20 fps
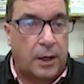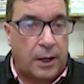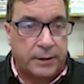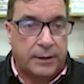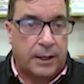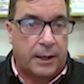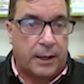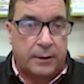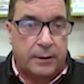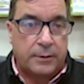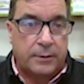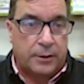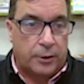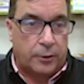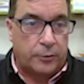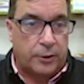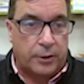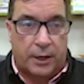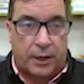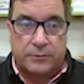I get it.
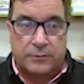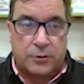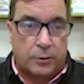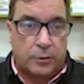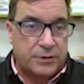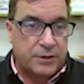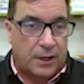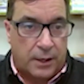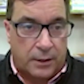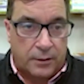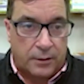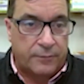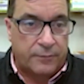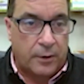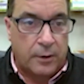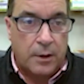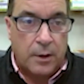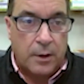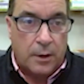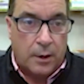You're getting towards the end of
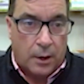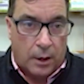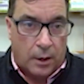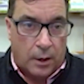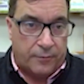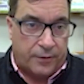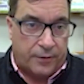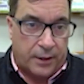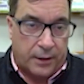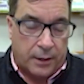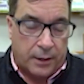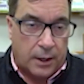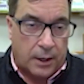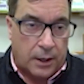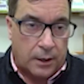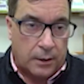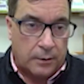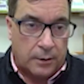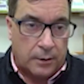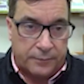
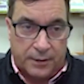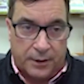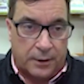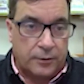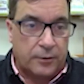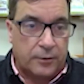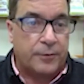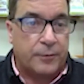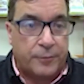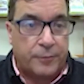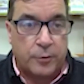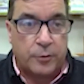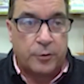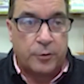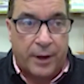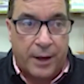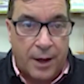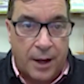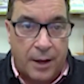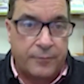the end of the food
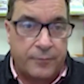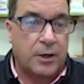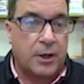you have.